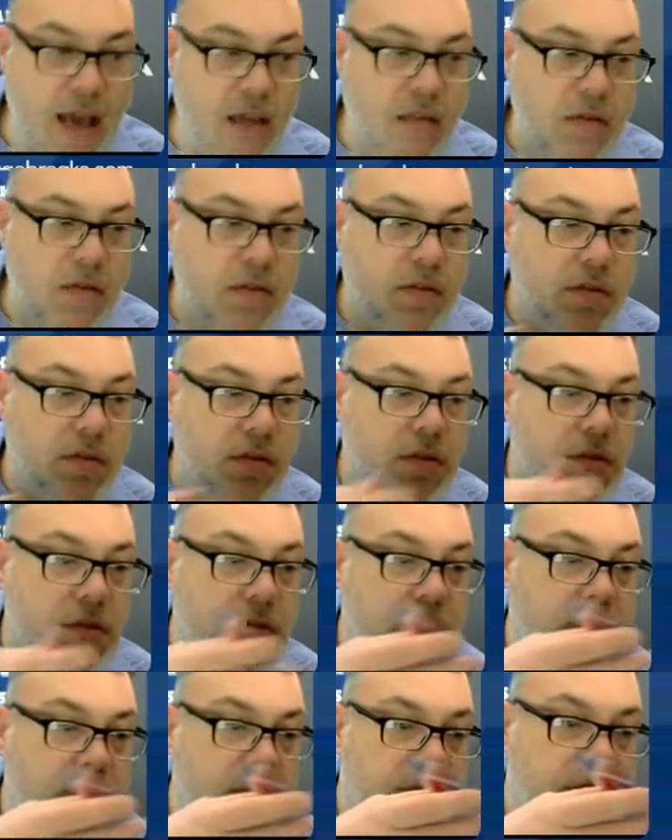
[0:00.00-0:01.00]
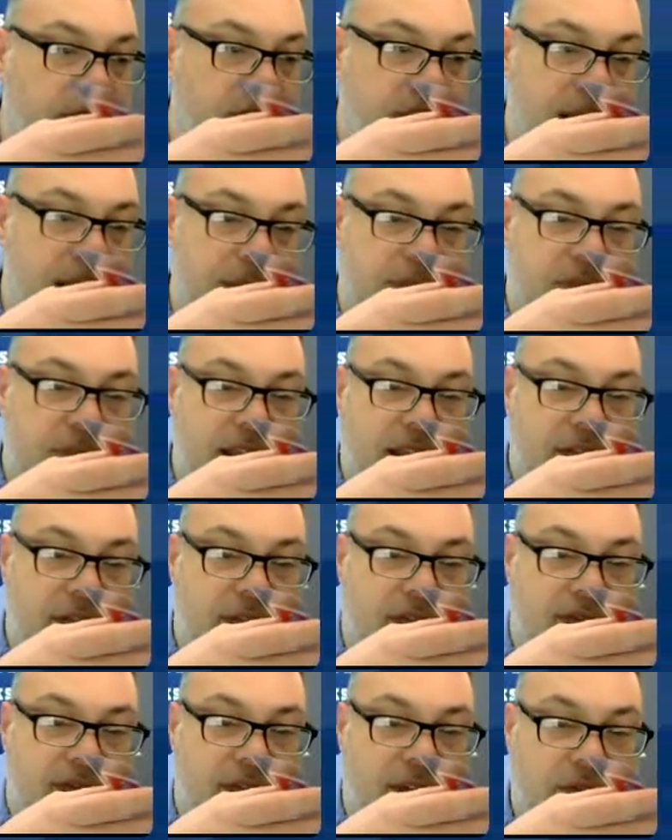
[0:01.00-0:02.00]
McHale for
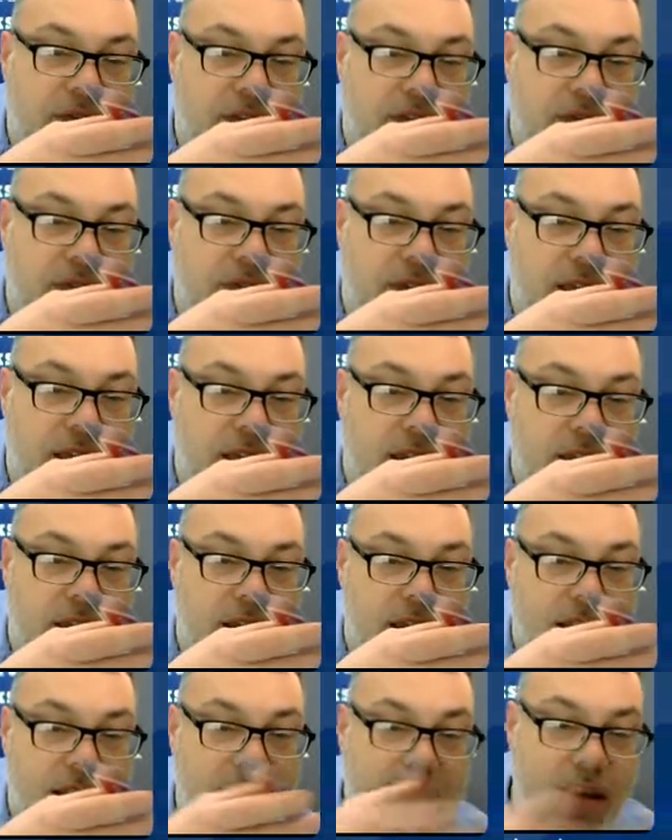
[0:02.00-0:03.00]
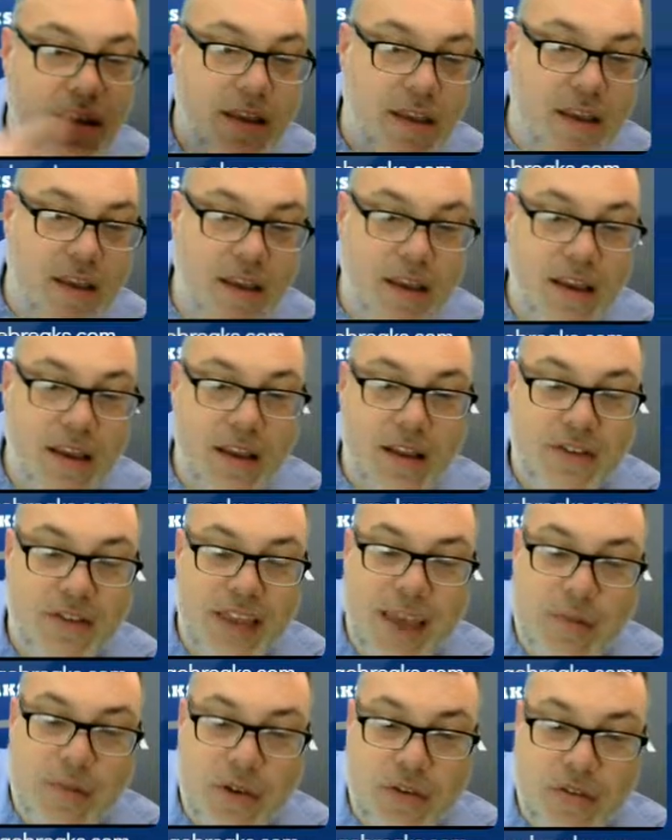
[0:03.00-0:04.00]
James Naylor at 73.
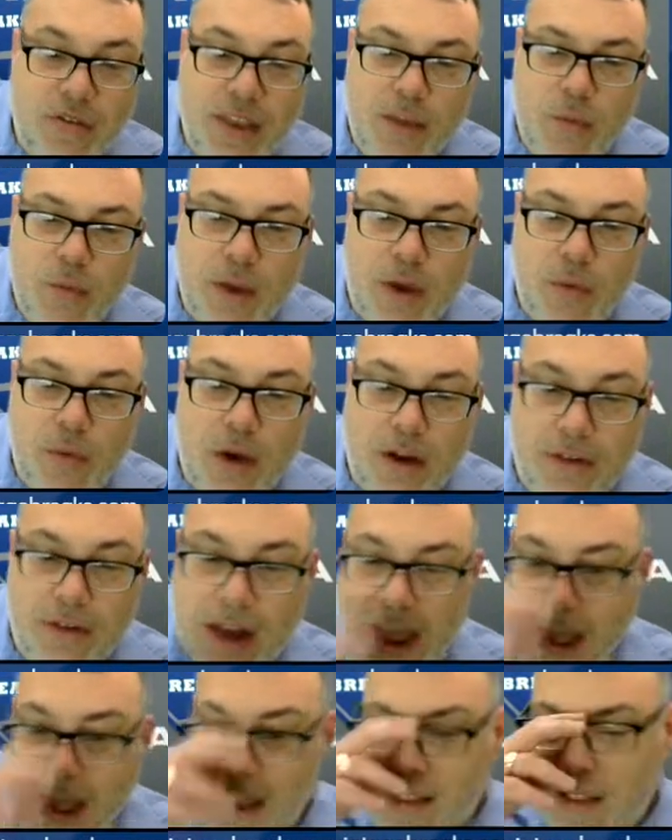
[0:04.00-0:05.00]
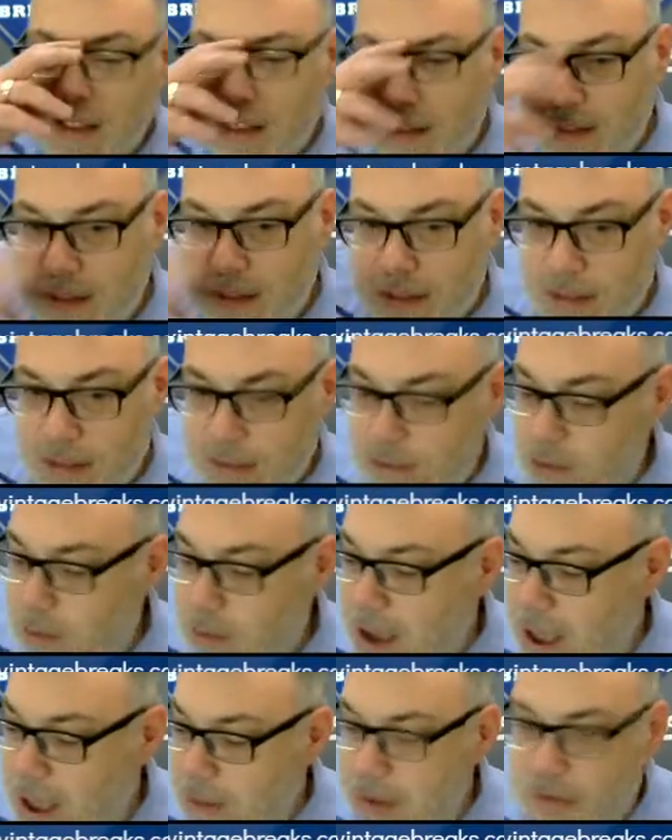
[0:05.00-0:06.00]
Jamie, you did win one, right?
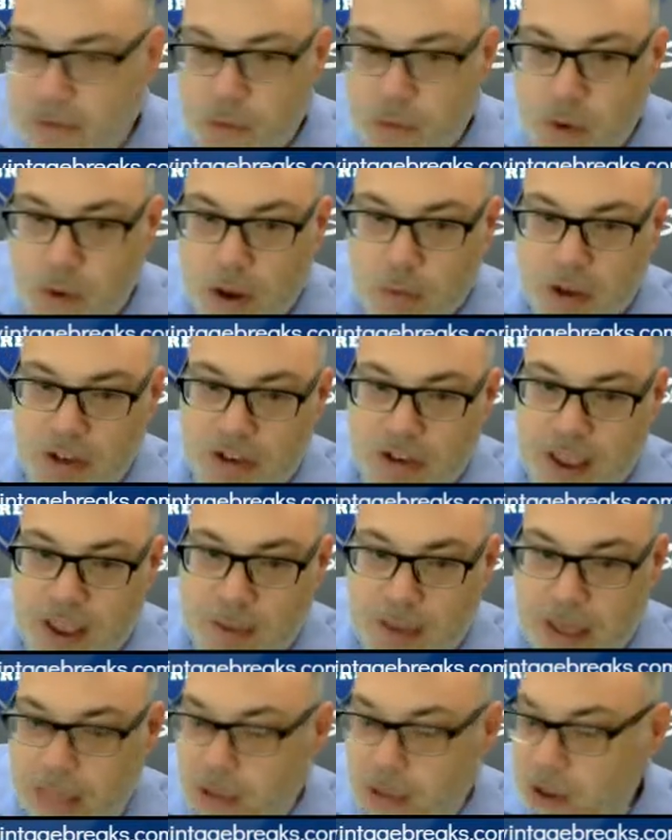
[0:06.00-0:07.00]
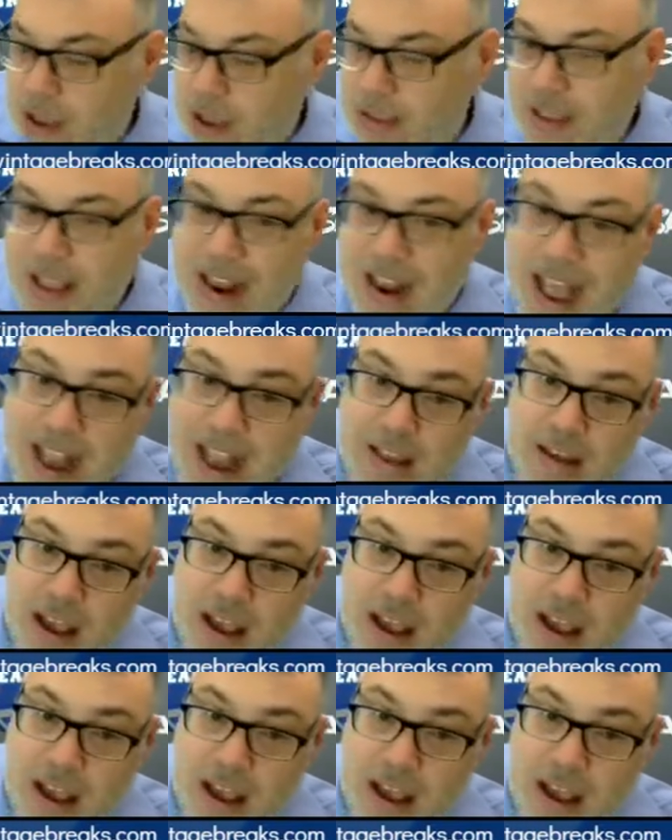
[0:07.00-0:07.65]
Remind me if you won one, Jamie. I thought you